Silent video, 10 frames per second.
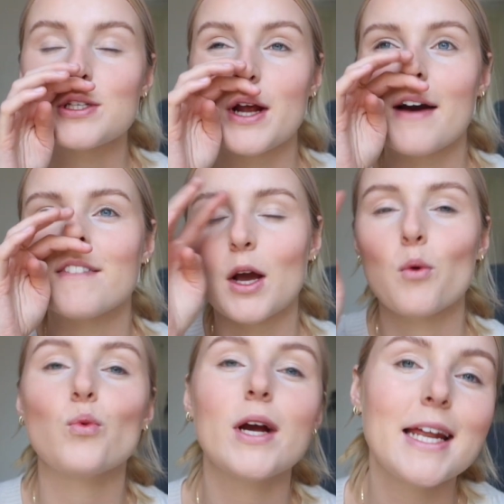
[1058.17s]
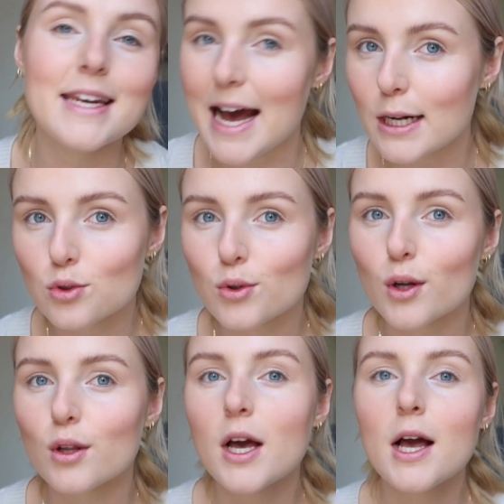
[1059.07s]
So you're having like a really
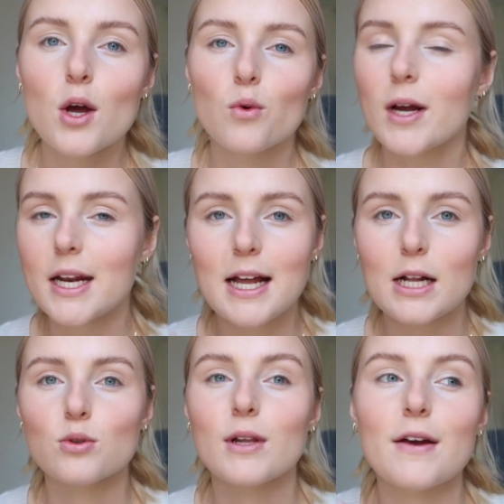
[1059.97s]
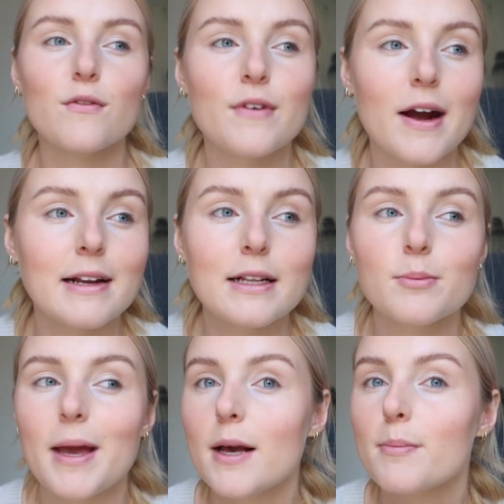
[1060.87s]
natural like very little
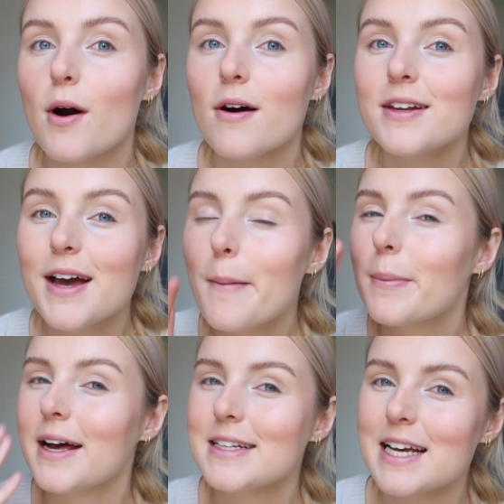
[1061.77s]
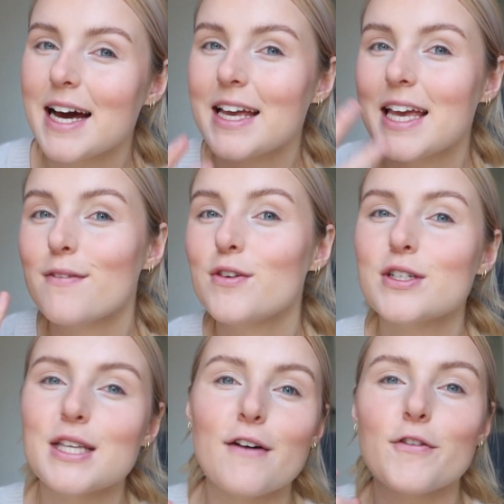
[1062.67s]
makeup on, but like to kind of give
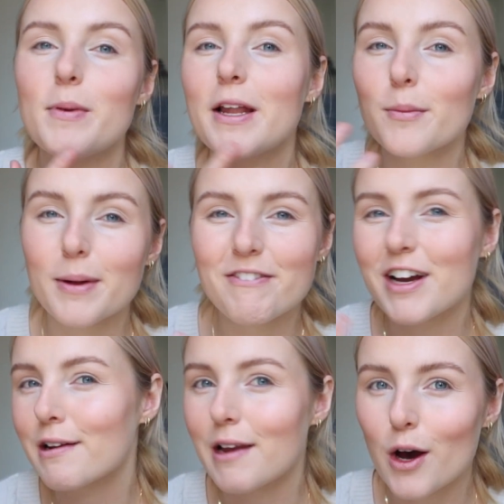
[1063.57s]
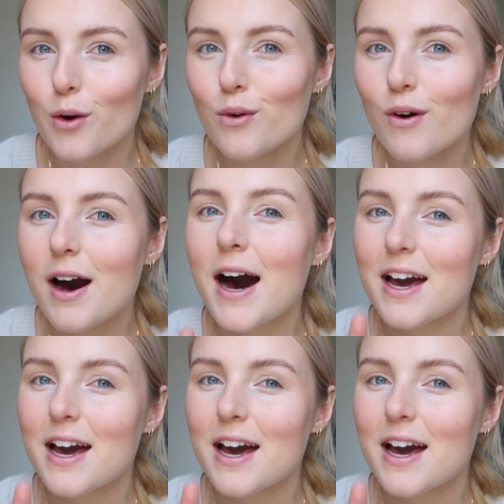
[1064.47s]
yourself a little bit of a glow.